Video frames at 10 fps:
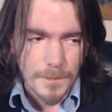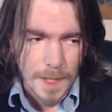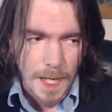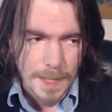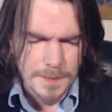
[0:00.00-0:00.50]

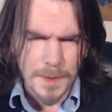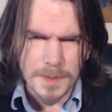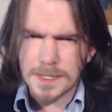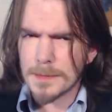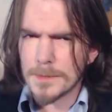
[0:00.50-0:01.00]
I
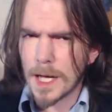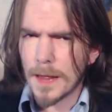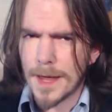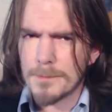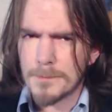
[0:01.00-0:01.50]
suppose I'm
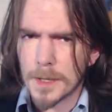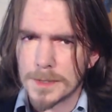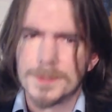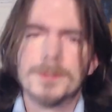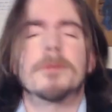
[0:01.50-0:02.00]
not that
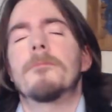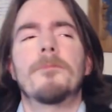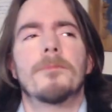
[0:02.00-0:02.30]
person.